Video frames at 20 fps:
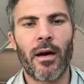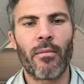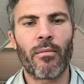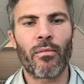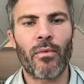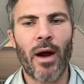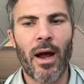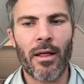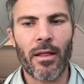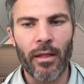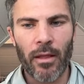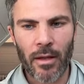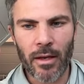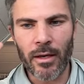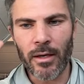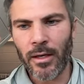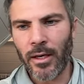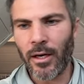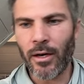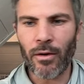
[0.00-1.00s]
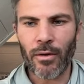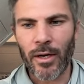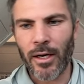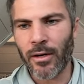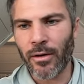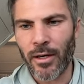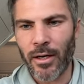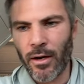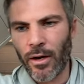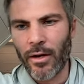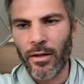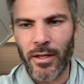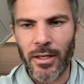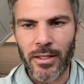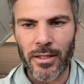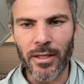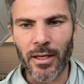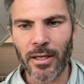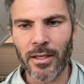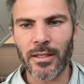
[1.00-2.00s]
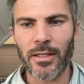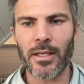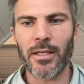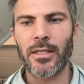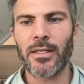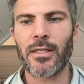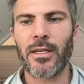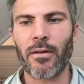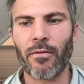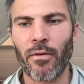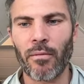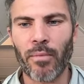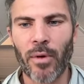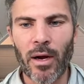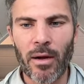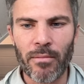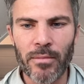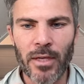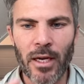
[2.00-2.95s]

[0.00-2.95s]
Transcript: rather than, hearing all these things as different problems.